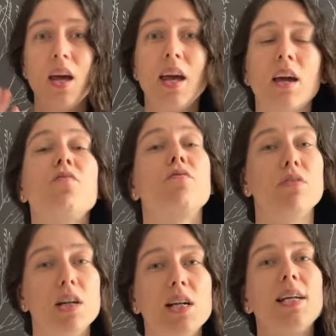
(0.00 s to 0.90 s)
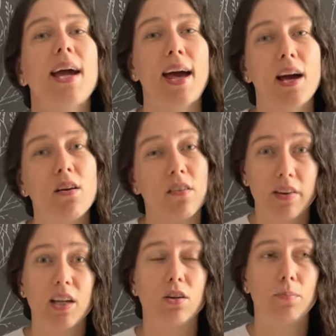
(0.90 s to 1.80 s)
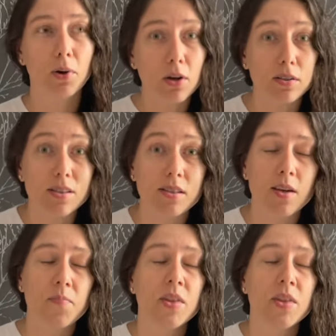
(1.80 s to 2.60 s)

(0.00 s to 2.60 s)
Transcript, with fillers: it can really aggravate your POTS.